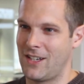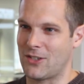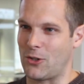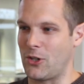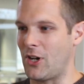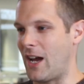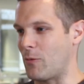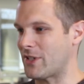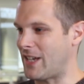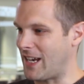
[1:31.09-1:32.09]
So, you know, I
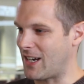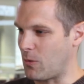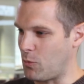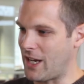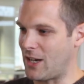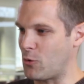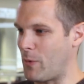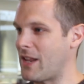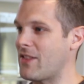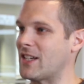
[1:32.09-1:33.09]
was saying we can do
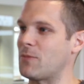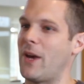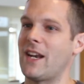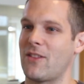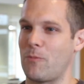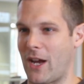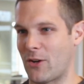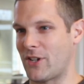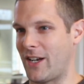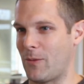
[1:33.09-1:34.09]
many things better than
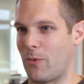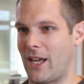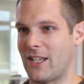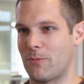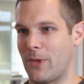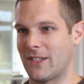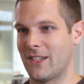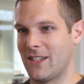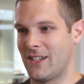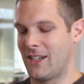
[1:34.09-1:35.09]
microtiter plates, but
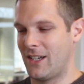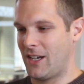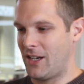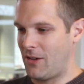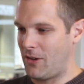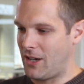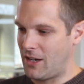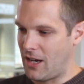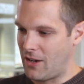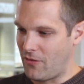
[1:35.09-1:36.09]

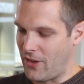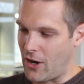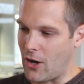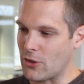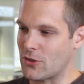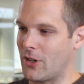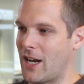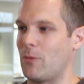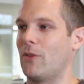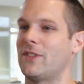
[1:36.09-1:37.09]
there are also a
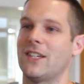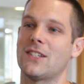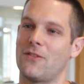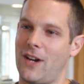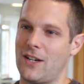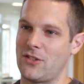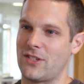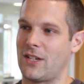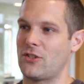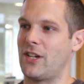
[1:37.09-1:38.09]
couple of disadvantages,
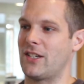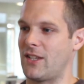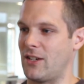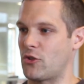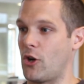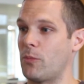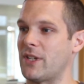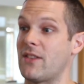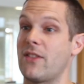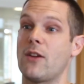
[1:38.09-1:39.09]
such as that
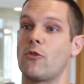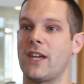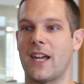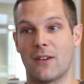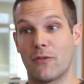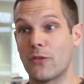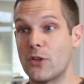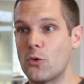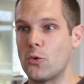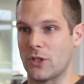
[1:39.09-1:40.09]
droplets in theory can
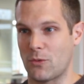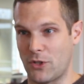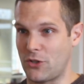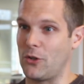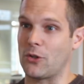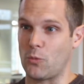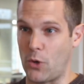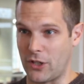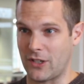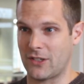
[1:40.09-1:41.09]
fuse, which you don't
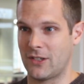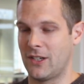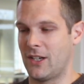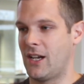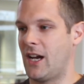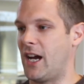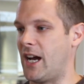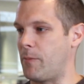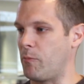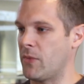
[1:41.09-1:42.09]
want.
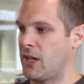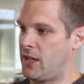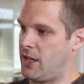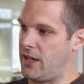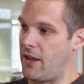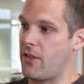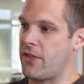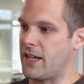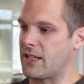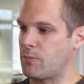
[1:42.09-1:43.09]
Another
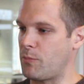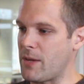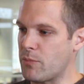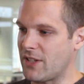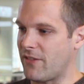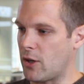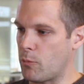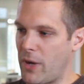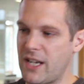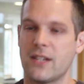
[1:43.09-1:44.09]
thing is people
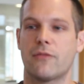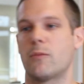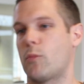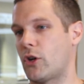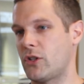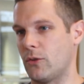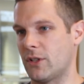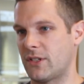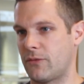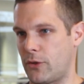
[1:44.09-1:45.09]
develop many different
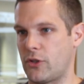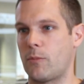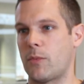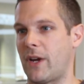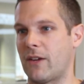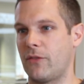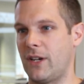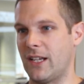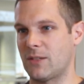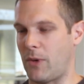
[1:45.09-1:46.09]
modules for droplet
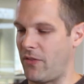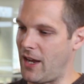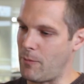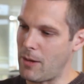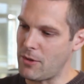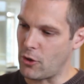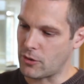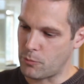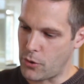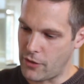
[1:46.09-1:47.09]
microfluidics, but they are maybe not
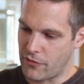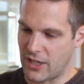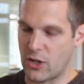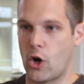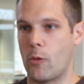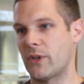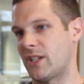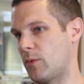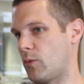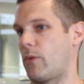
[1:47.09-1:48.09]
perfectly
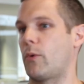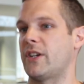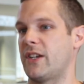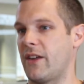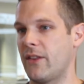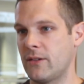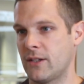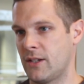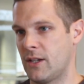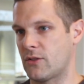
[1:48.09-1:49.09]
compatible with one another.
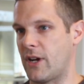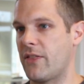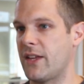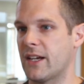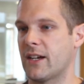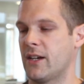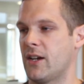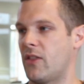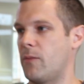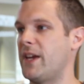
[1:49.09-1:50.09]
So I think
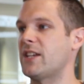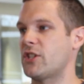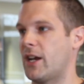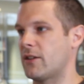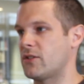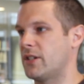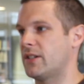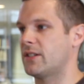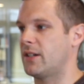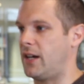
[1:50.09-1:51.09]
the big challenge
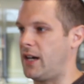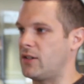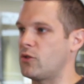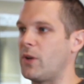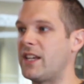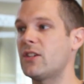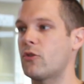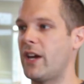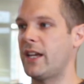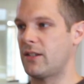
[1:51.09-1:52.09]
is to
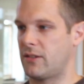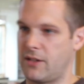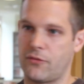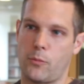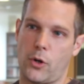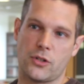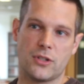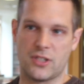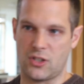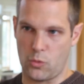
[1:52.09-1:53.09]
integrate different
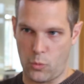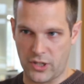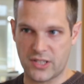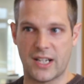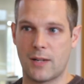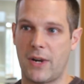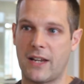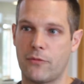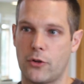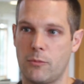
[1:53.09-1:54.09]
modules into one single
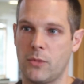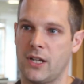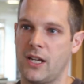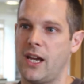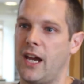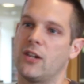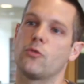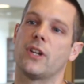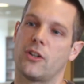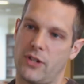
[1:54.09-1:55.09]
platform and
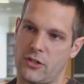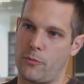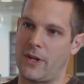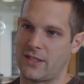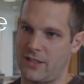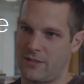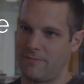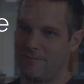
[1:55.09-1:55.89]
to increase robustness.